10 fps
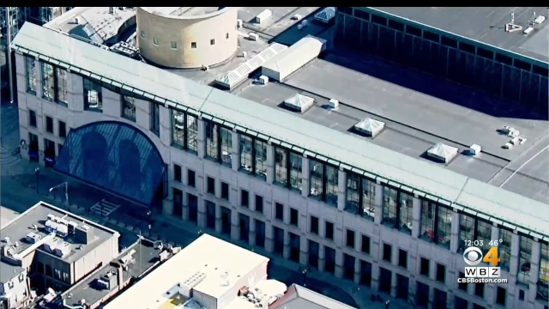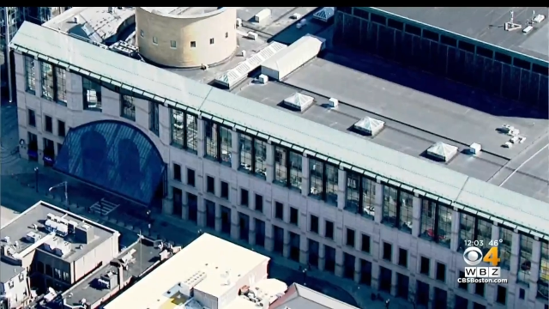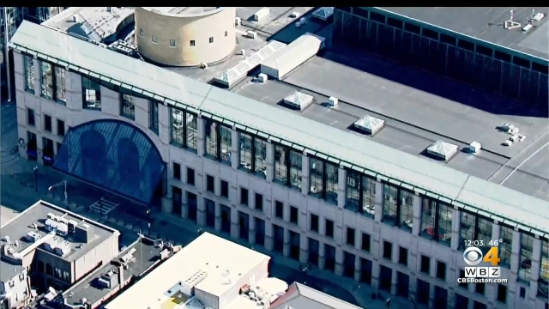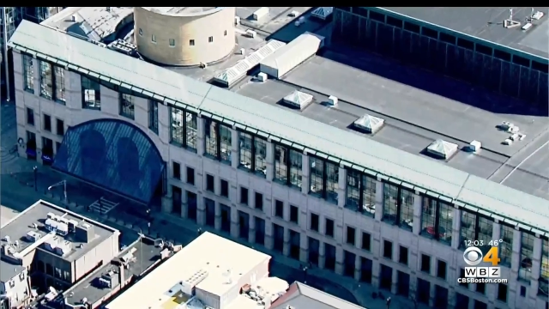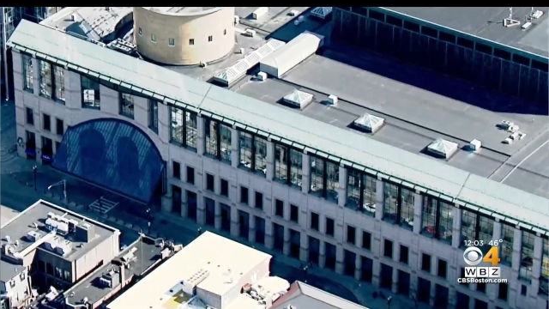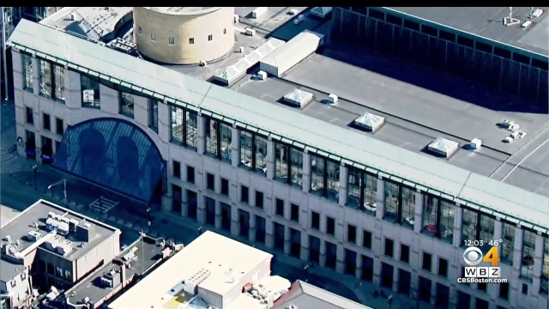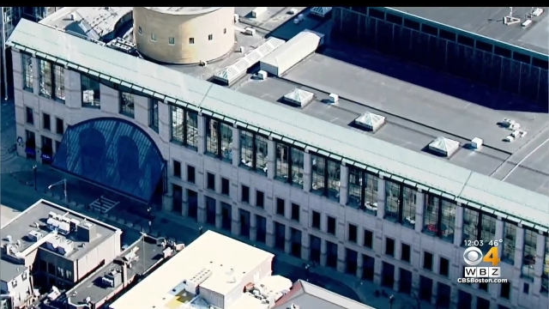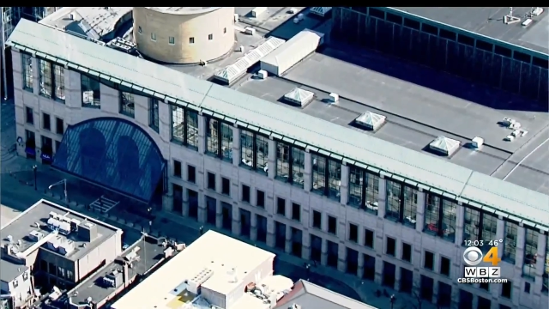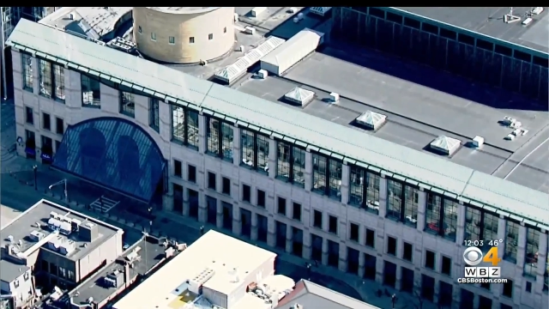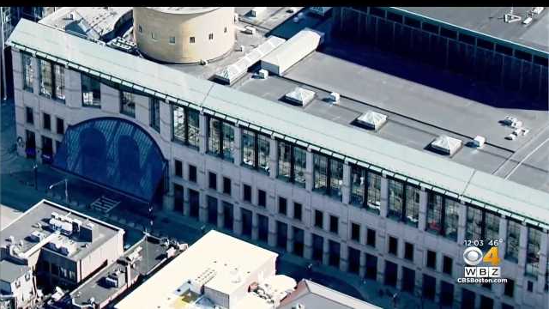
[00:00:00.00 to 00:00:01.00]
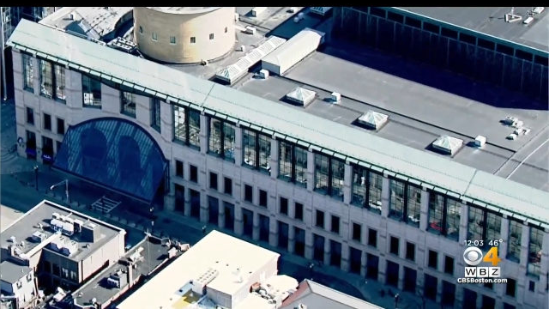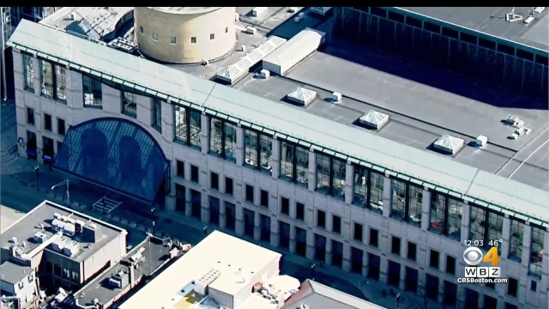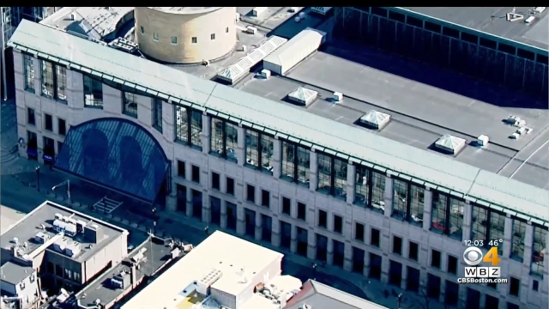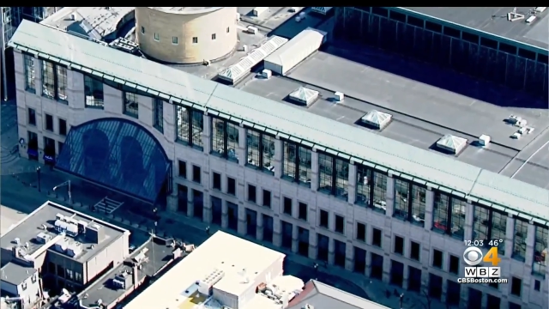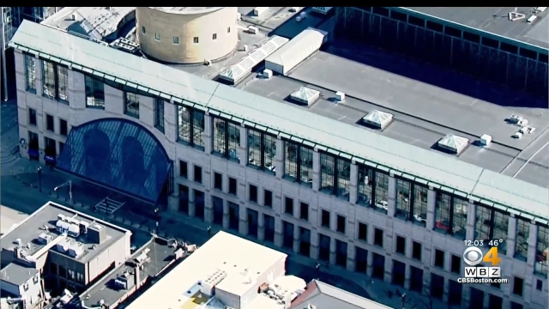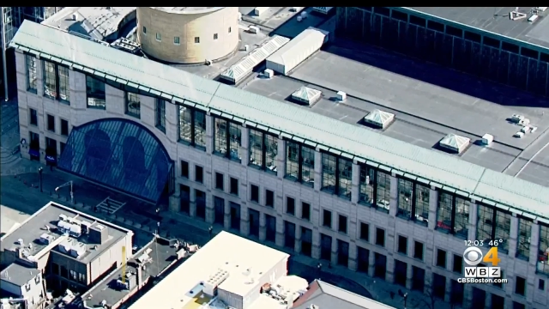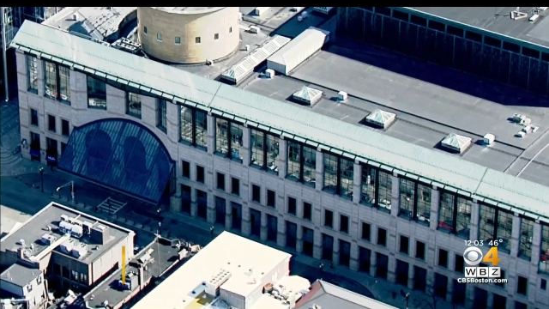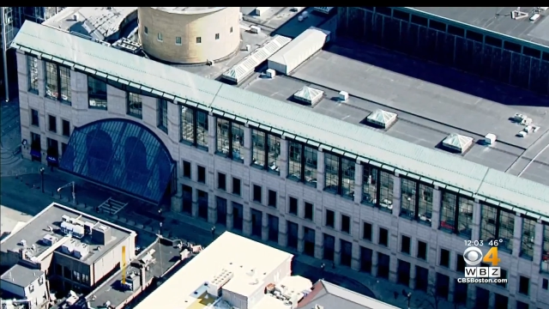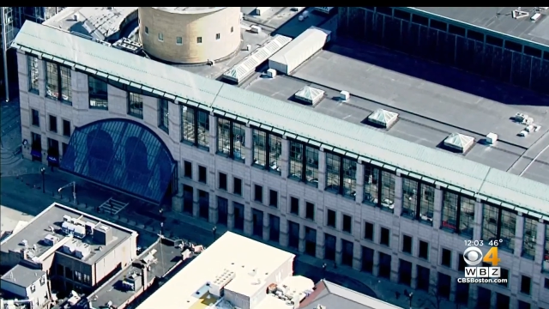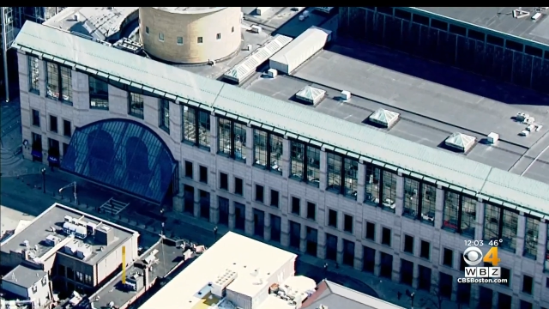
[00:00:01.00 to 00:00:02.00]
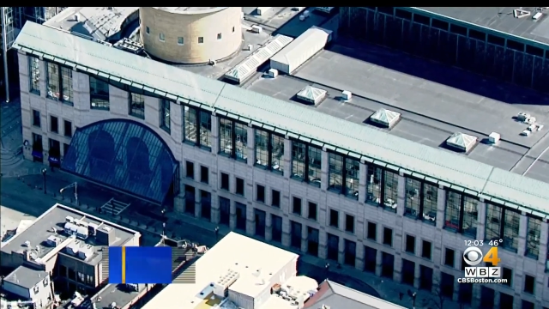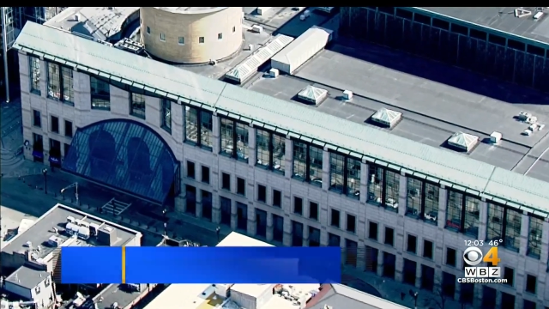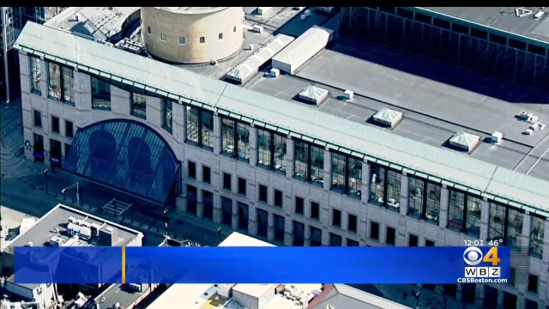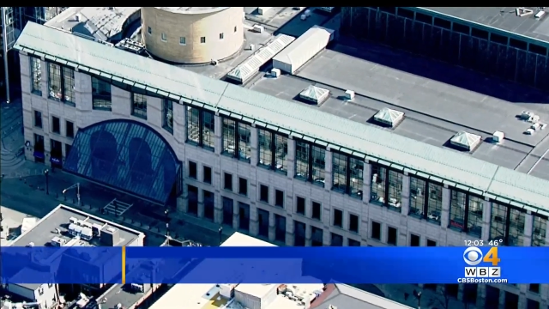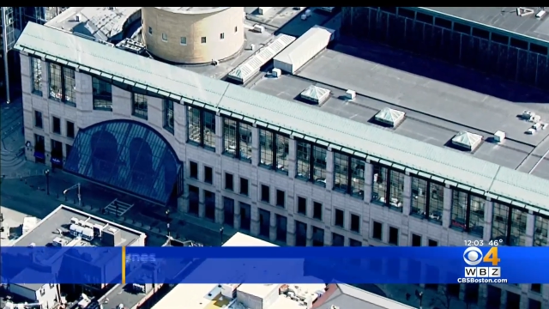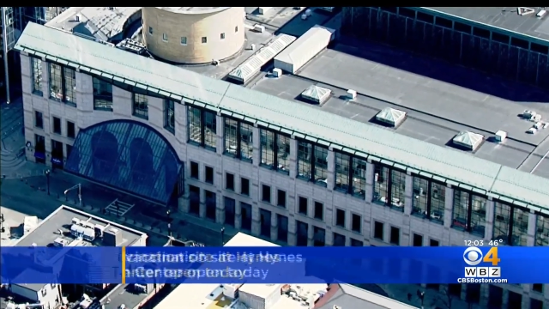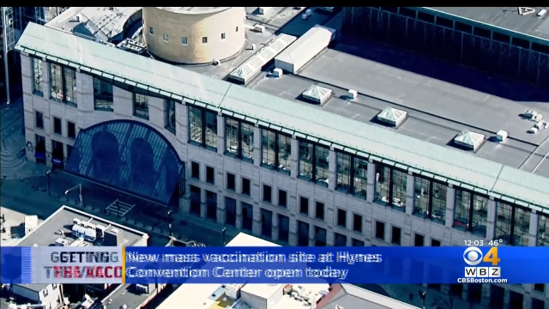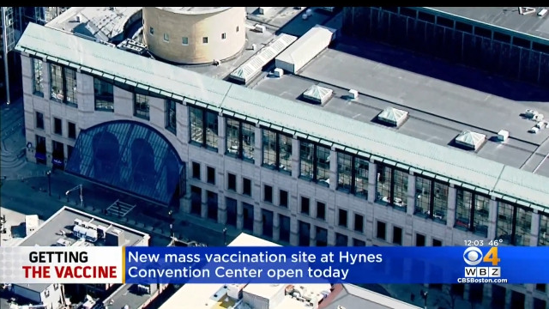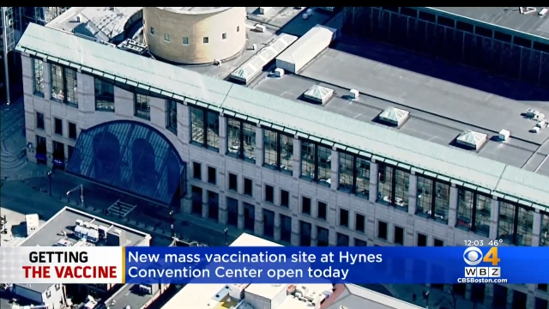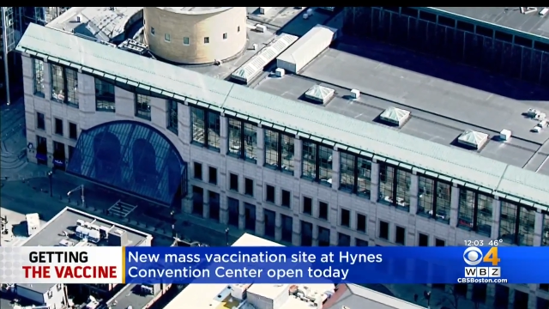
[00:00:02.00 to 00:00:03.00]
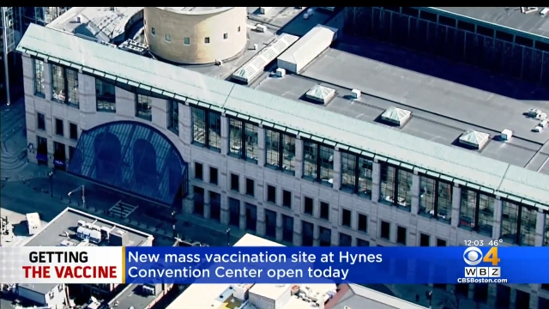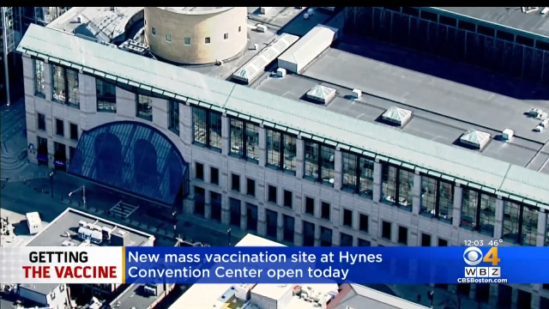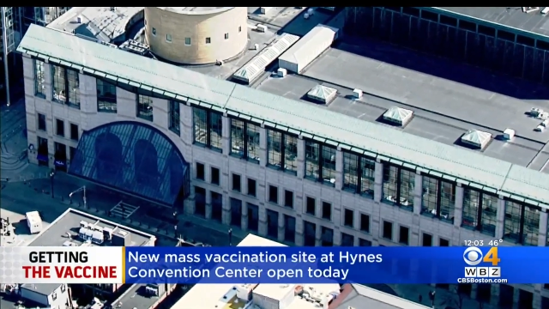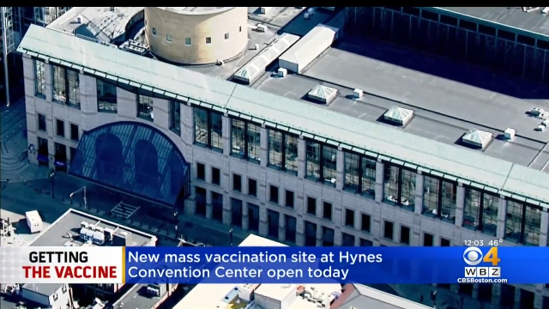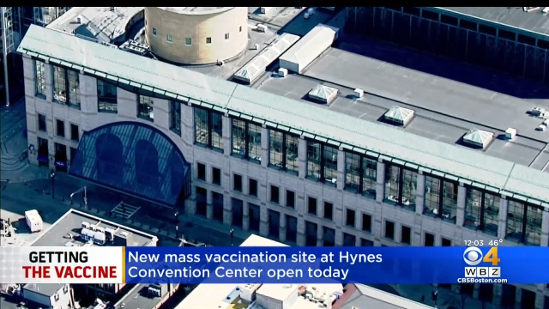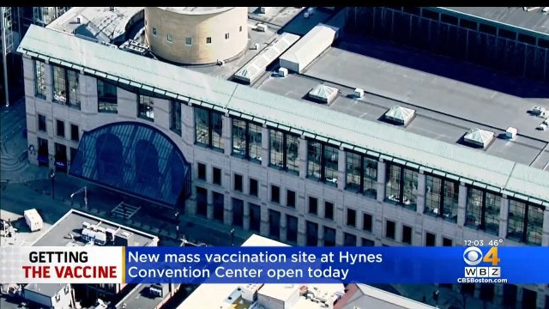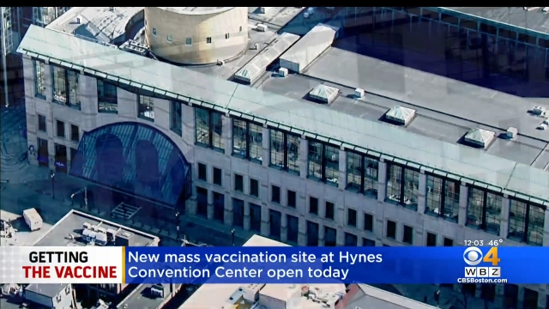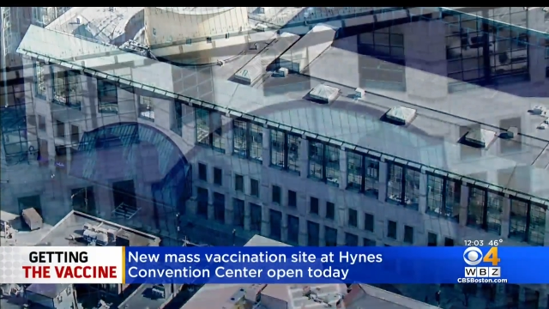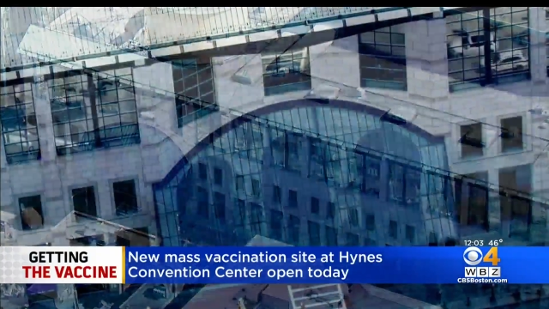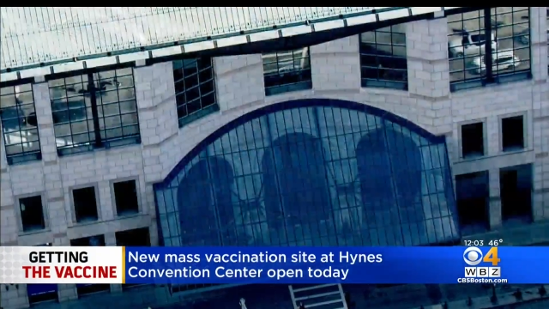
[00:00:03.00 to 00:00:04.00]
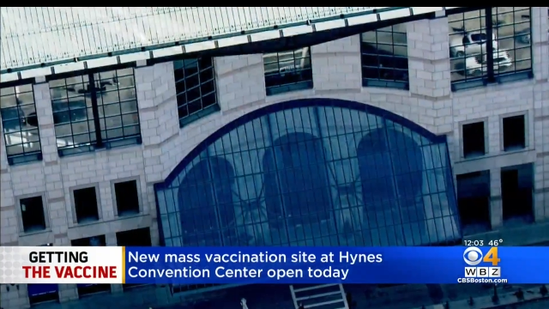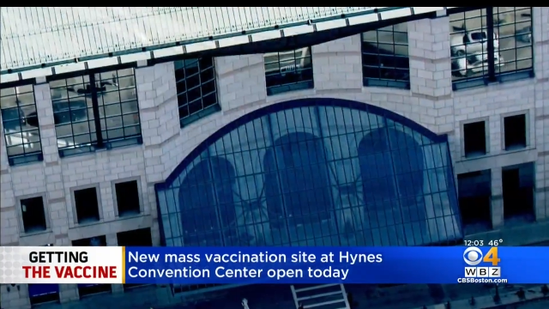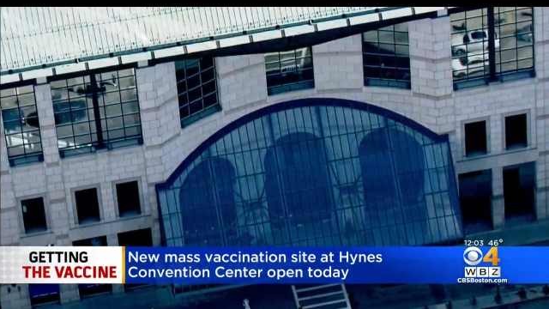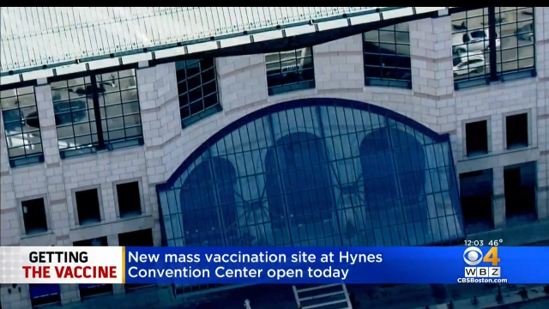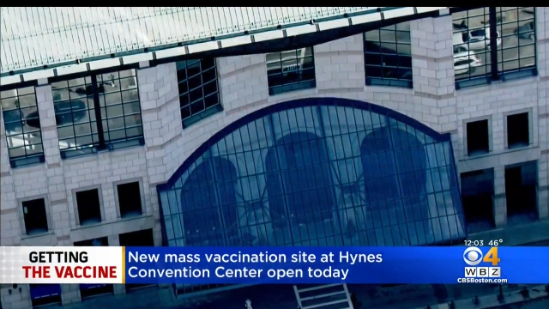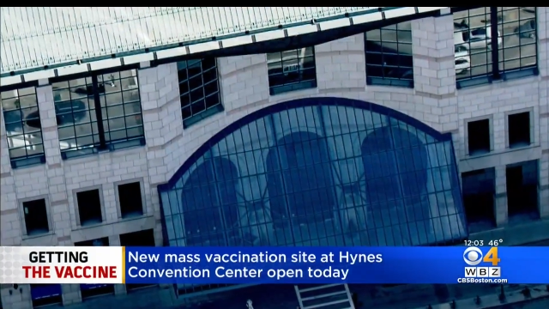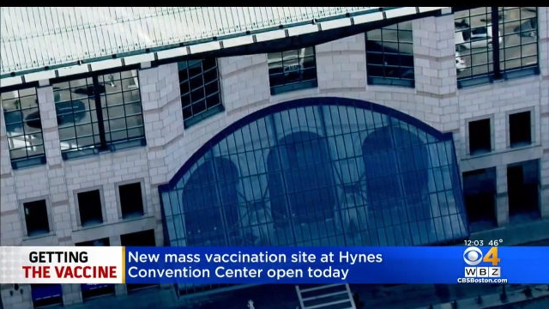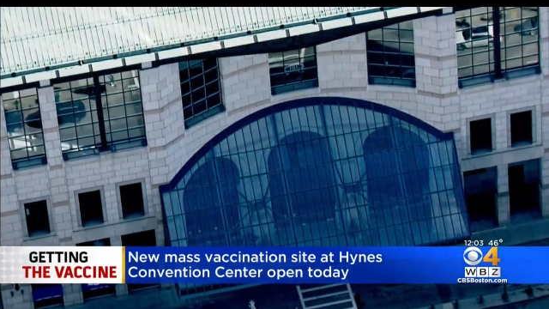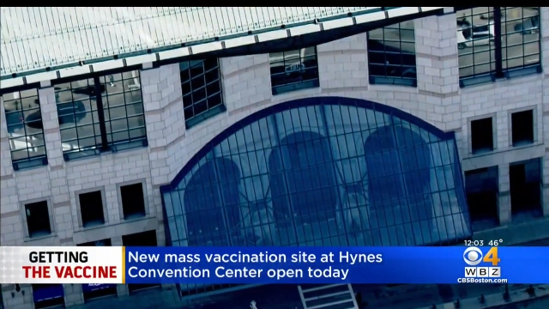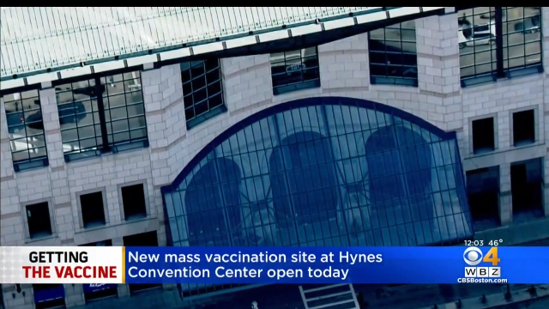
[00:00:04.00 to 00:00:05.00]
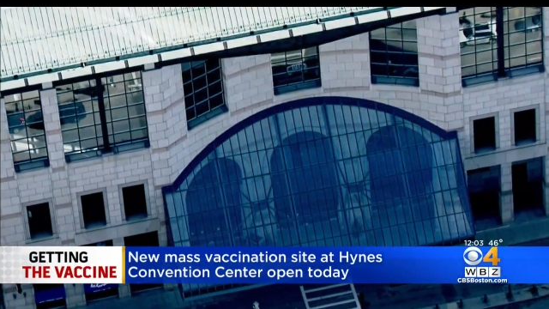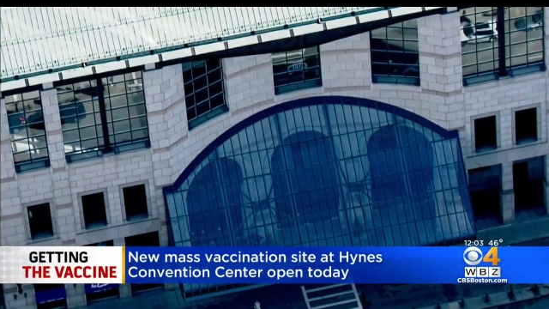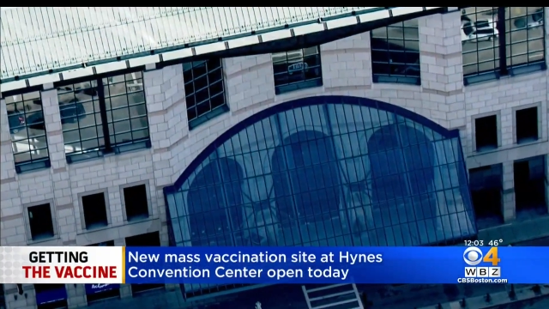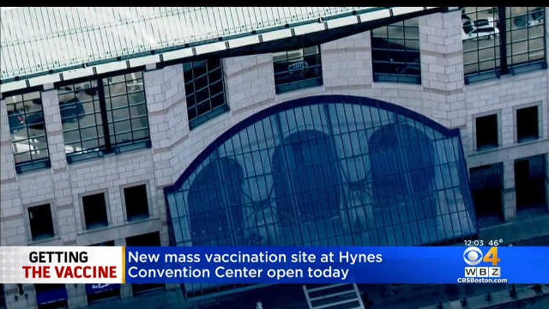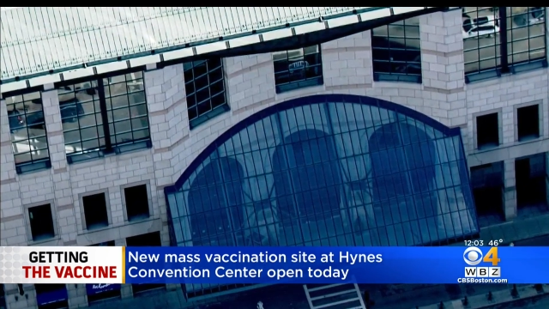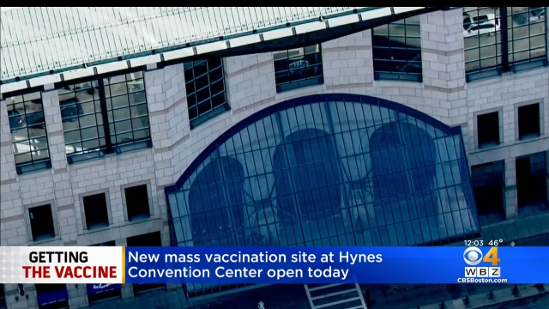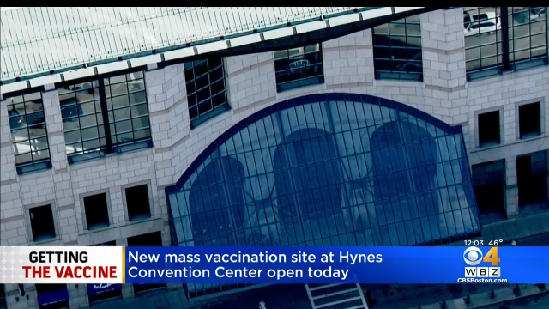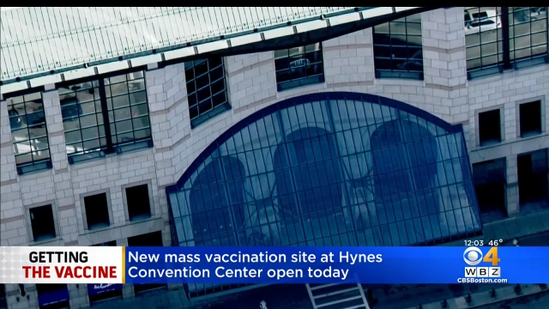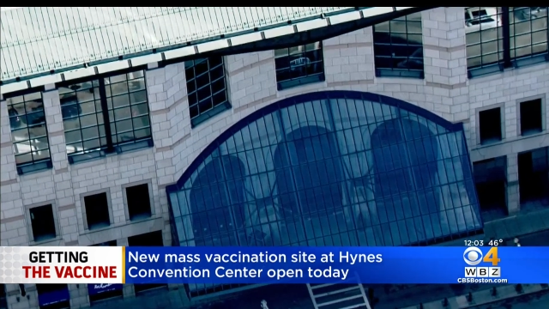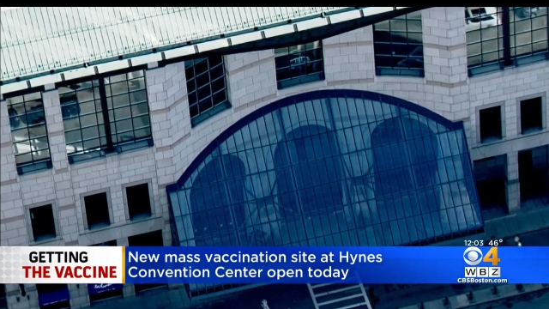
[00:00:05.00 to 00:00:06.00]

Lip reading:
[unreadable: no face in view]